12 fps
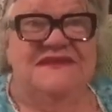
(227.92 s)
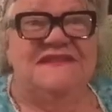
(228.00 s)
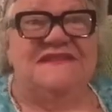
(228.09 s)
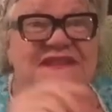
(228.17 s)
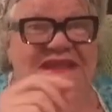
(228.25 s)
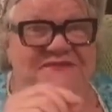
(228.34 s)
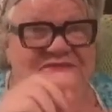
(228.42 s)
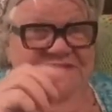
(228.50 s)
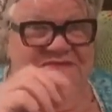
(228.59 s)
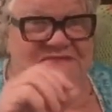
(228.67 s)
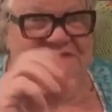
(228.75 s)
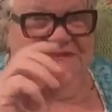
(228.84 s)
and they
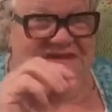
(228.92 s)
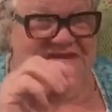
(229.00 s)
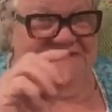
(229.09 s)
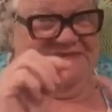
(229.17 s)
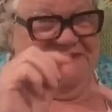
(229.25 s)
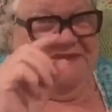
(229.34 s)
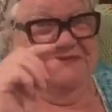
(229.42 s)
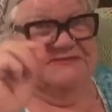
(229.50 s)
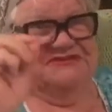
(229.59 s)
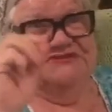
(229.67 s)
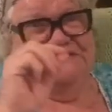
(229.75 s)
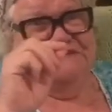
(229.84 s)
were, you know,
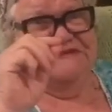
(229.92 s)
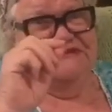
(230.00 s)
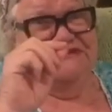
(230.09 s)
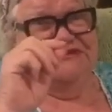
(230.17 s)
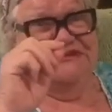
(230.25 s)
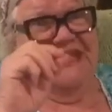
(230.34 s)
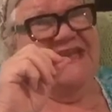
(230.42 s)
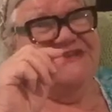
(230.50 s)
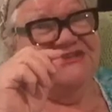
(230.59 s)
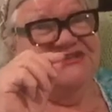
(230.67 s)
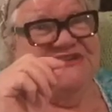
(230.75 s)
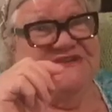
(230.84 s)

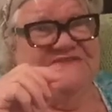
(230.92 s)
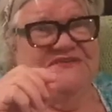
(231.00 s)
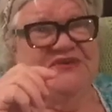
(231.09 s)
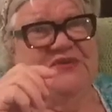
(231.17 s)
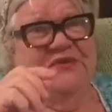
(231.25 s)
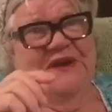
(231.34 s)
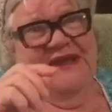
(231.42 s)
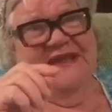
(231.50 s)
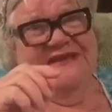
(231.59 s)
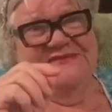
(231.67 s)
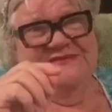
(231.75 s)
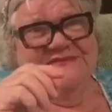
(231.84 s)
gauging it for
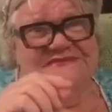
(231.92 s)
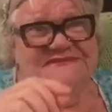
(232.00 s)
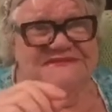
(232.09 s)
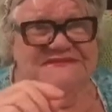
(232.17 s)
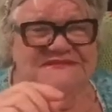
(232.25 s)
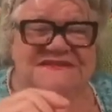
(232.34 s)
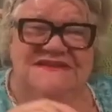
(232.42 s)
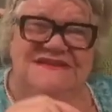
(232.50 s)
grams and,